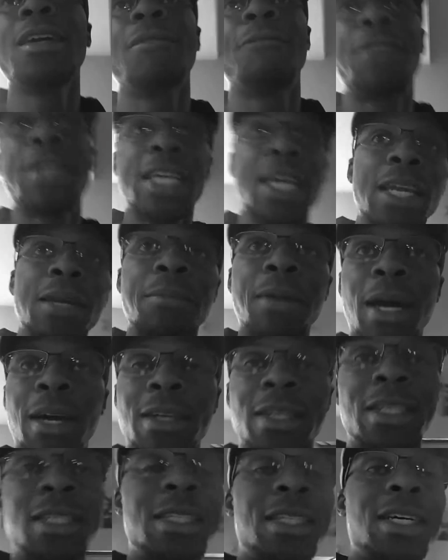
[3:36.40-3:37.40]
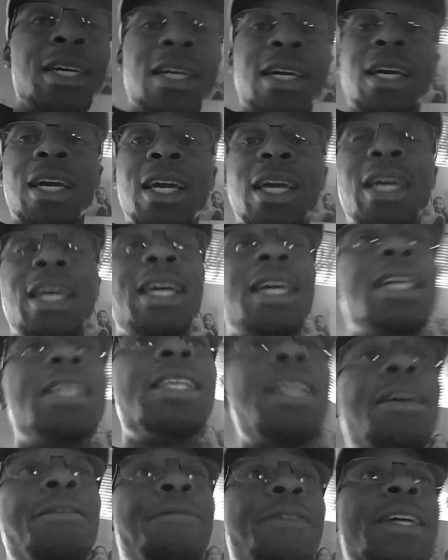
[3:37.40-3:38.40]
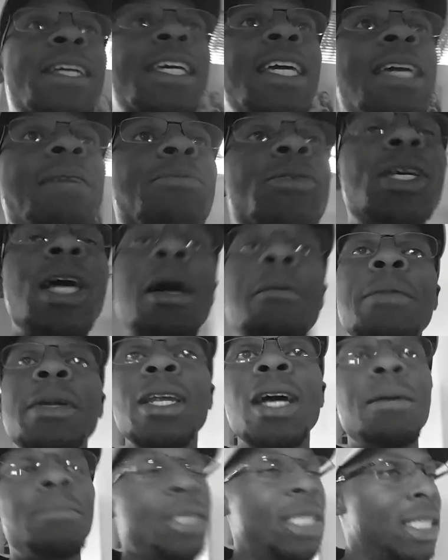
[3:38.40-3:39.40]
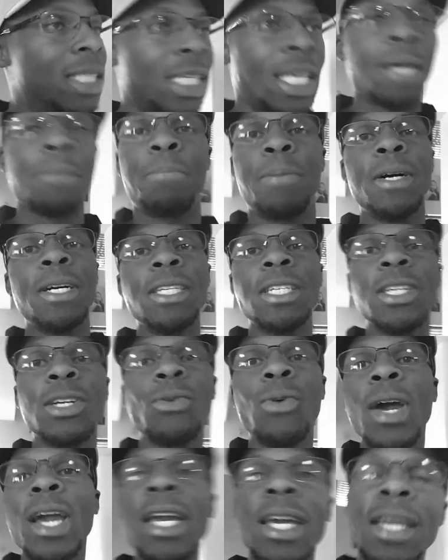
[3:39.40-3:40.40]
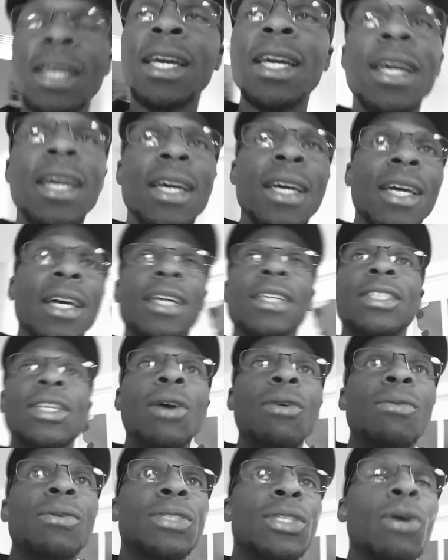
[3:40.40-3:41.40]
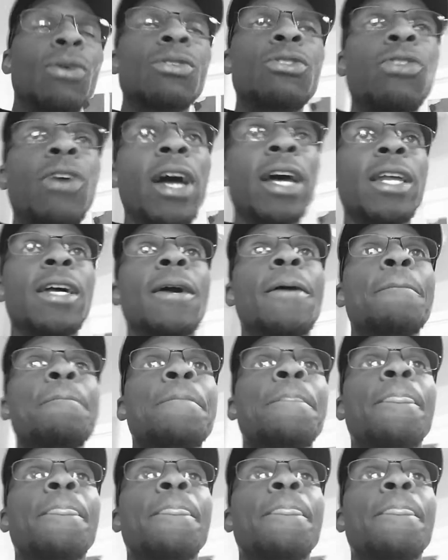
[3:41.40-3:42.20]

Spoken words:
forget about it. And if it keeps coming up, just keep putting it away. Don't try to